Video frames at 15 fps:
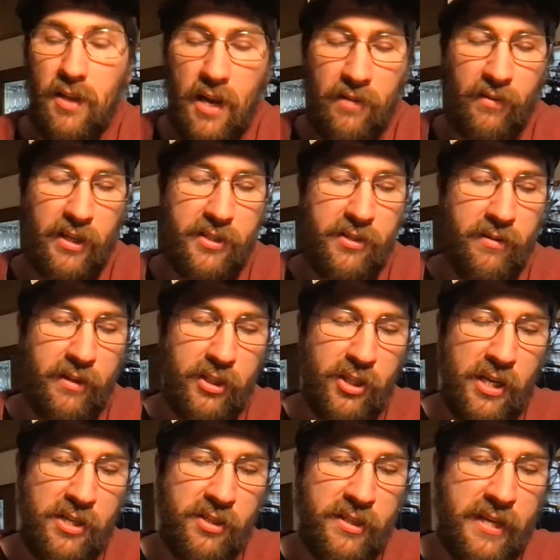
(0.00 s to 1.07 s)
unless you can
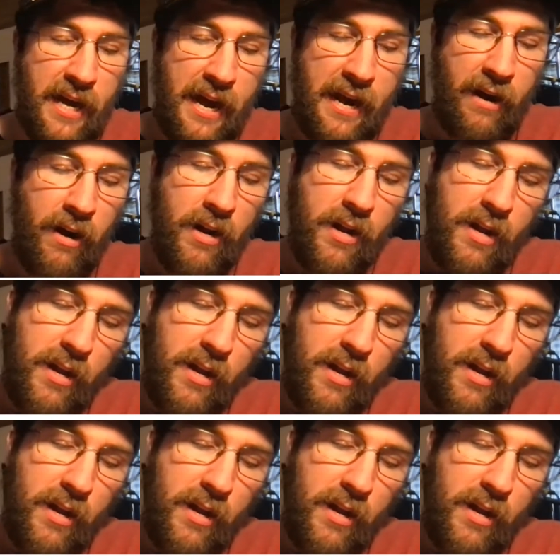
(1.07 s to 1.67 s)
change a tire.